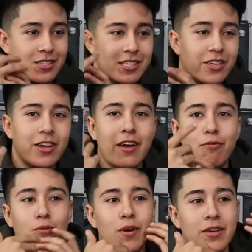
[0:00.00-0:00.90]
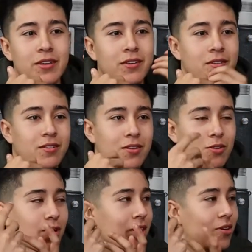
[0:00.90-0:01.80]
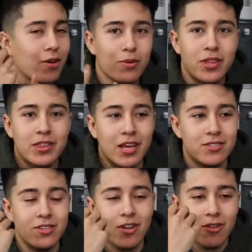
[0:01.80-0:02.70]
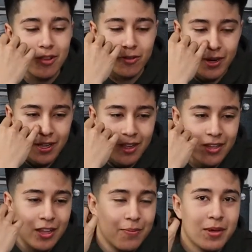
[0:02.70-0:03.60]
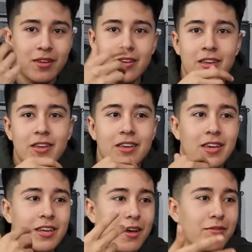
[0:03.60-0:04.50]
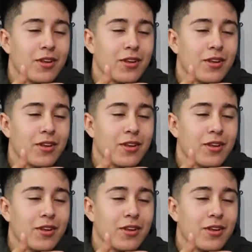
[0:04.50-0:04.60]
say you have one credit card with $1,000 credit line limit, and you have